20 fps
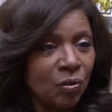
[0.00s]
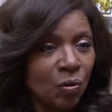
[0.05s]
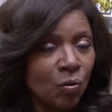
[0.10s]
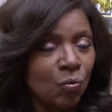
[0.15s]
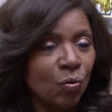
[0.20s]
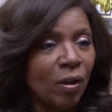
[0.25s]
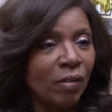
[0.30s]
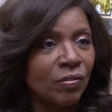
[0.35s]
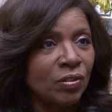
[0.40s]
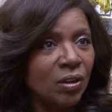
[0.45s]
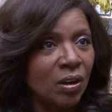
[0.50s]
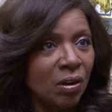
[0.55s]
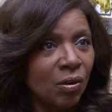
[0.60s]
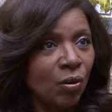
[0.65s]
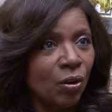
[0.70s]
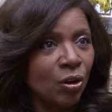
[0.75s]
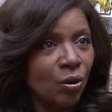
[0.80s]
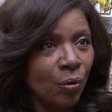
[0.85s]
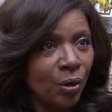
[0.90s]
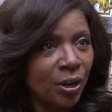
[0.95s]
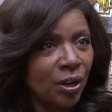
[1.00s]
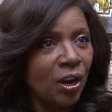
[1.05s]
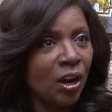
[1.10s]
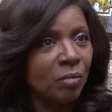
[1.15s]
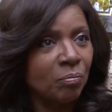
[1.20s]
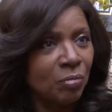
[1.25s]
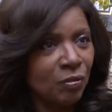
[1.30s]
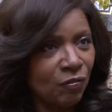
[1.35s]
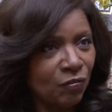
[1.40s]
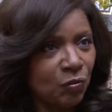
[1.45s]
who are going
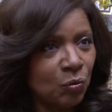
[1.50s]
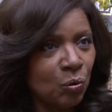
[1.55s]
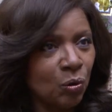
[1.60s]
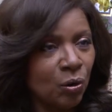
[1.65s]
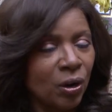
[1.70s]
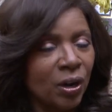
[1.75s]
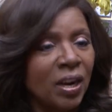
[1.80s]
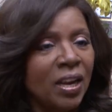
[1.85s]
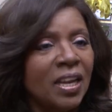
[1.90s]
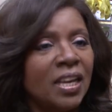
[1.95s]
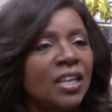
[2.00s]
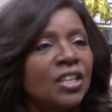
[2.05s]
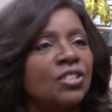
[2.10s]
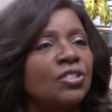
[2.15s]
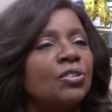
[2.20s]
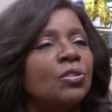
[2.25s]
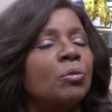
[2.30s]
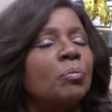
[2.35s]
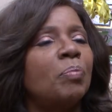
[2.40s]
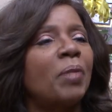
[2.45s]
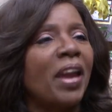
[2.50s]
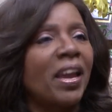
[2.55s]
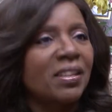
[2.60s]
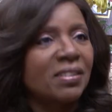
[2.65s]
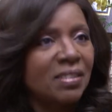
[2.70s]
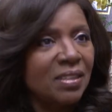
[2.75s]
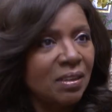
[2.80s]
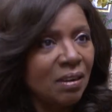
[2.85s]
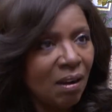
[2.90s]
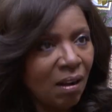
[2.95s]
on before to
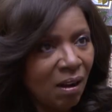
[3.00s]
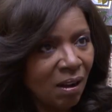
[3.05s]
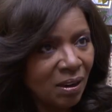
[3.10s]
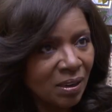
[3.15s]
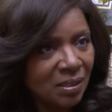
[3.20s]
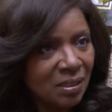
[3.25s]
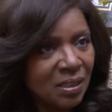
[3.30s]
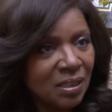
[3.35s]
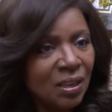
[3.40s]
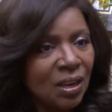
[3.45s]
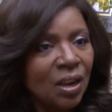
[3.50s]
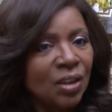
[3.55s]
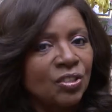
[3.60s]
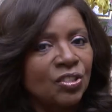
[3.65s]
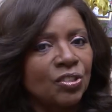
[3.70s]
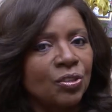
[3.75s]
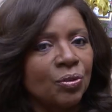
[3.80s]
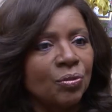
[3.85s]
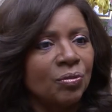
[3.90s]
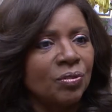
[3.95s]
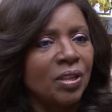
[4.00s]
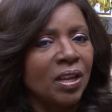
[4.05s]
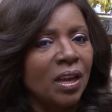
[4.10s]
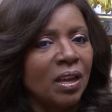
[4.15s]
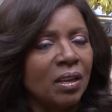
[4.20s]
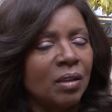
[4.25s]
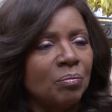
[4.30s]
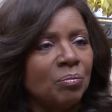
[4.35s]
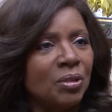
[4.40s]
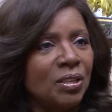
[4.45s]
pass it on. Certain
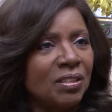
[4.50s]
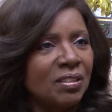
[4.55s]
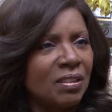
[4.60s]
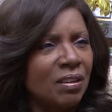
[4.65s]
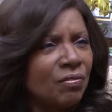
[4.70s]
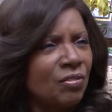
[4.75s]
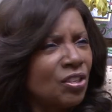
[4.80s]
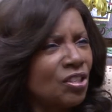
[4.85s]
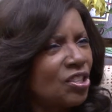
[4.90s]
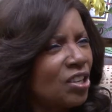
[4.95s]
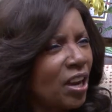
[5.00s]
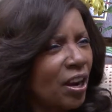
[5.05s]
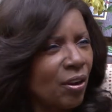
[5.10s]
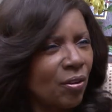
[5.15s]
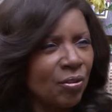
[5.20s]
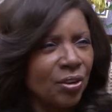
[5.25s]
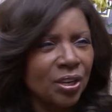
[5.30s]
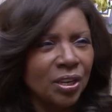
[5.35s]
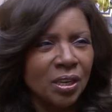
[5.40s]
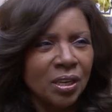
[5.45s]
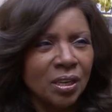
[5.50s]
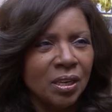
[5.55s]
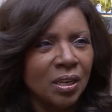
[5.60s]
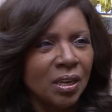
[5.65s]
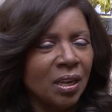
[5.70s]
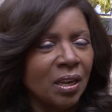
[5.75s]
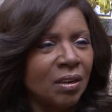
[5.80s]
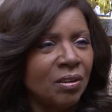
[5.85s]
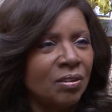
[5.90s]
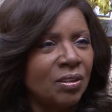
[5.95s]
elements of integrity
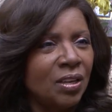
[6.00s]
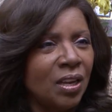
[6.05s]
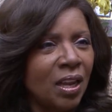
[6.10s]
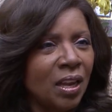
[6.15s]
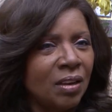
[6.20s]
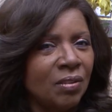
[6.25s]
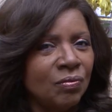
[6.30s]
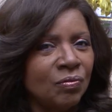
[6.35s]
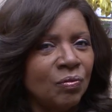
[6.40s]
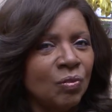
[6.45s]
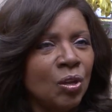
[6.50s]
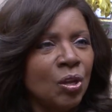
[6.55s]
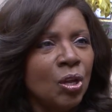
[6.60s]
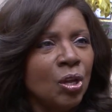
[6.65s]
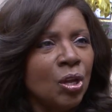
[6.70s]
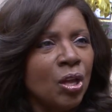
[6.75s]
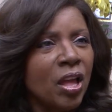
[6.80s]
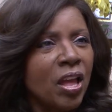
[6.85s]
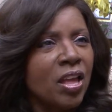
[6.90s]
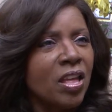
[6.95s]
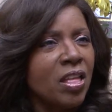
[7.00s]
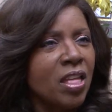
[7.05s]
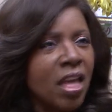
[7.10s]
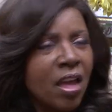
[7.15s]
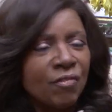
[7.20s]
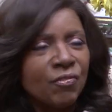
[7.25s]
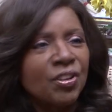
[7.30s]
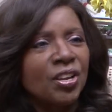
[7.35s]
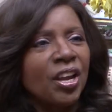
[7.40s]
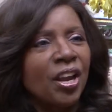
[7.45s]
in, in
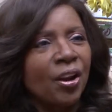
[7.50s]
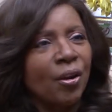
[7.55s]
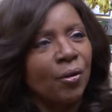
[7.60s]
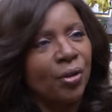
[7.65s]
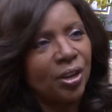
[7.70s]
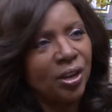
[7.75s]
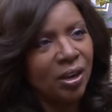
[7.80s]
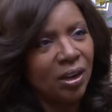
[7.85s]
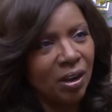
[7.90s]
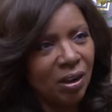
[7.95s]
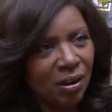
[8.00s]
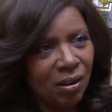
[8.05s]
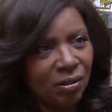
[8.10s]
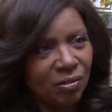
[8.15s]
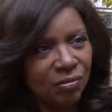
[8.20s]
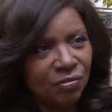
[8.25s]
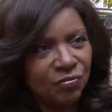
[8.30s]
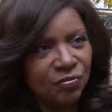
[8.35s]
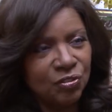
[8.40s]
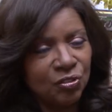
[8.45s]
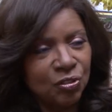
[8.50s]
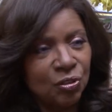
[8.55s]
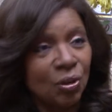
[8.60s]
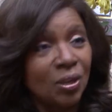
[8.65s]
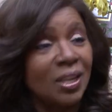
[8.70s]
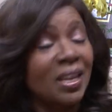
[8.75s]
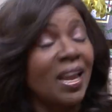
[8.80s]
every area of your